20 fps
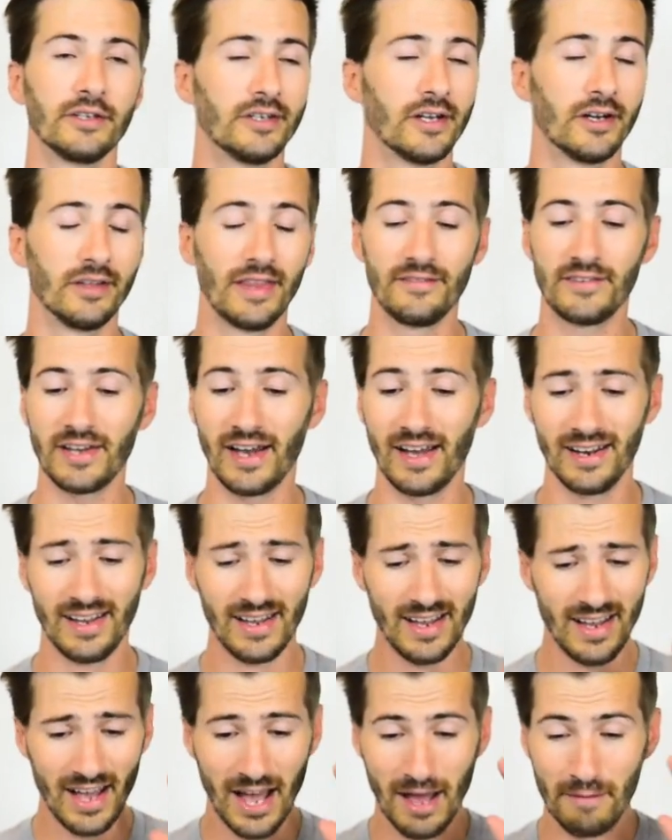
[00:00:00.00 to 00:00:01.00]
You know, they've got
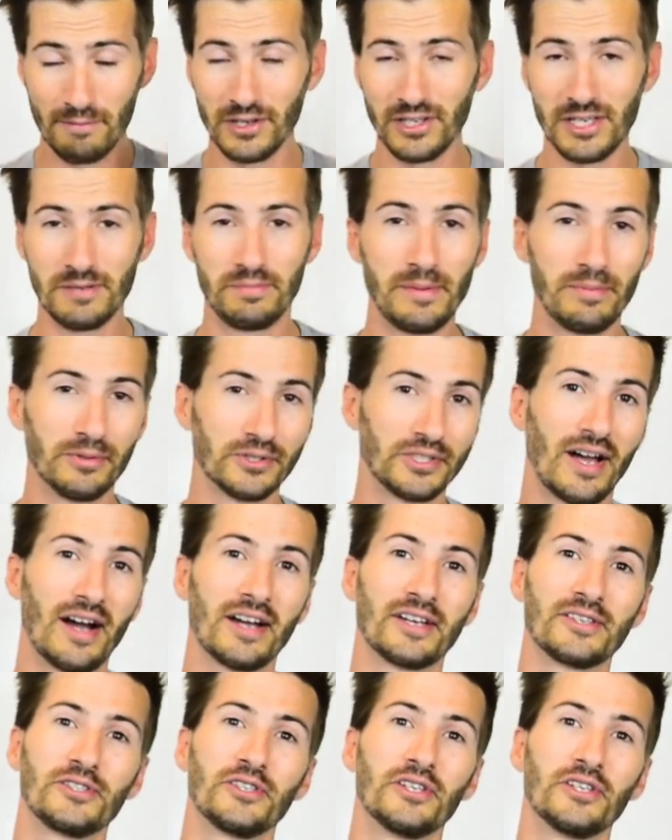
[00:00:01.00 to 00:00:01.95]
a million people talking